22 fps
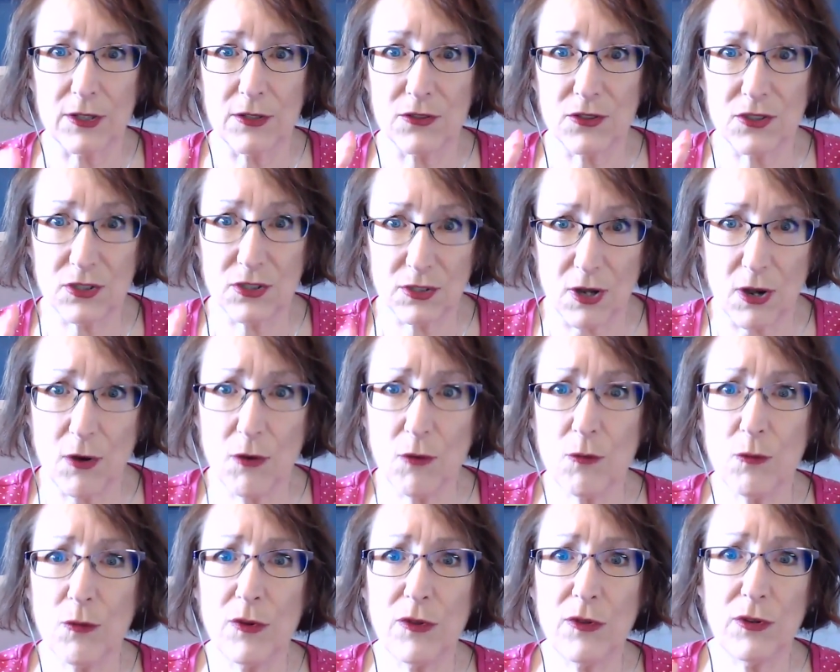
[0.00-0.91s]

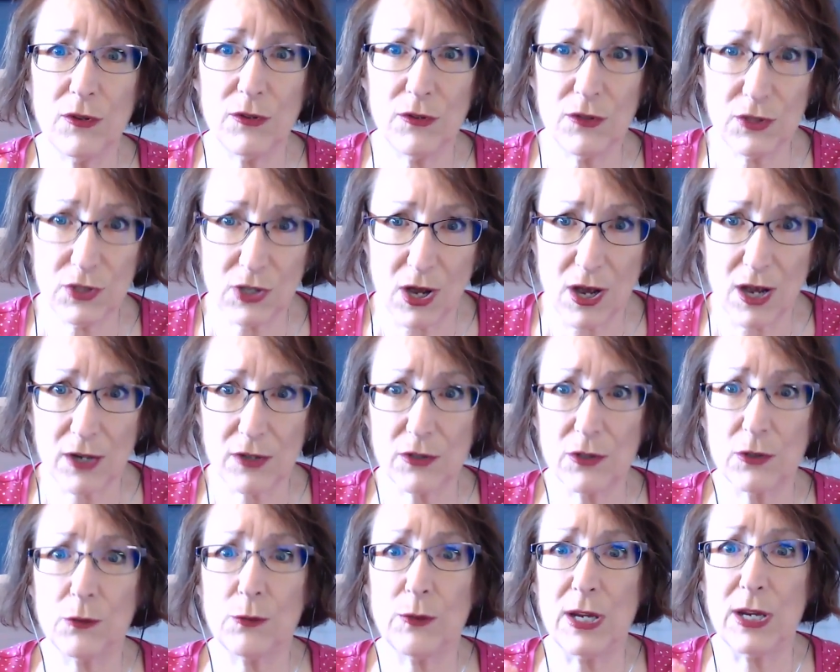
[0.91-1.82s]
Consult with your
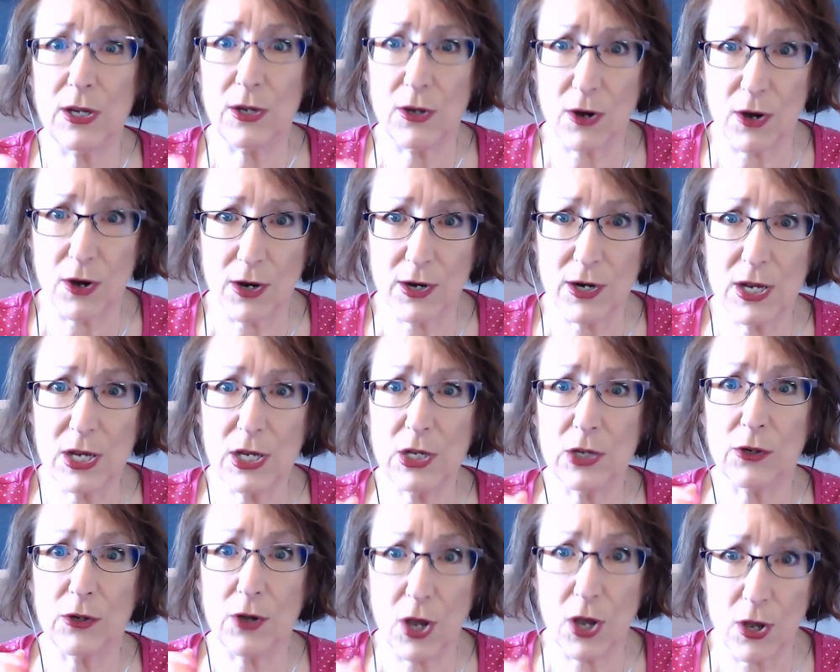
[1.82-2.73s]
doctor regarding
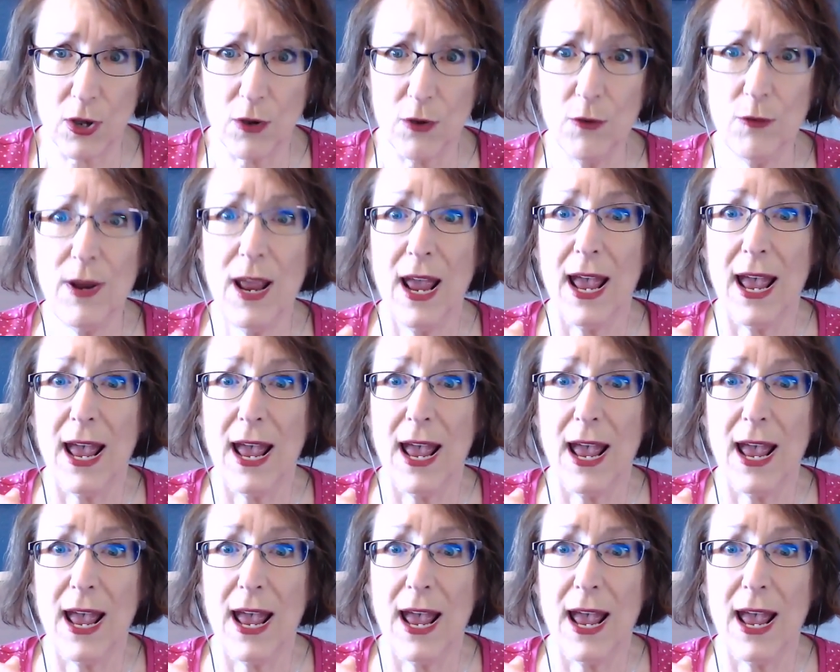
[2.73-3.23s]
your own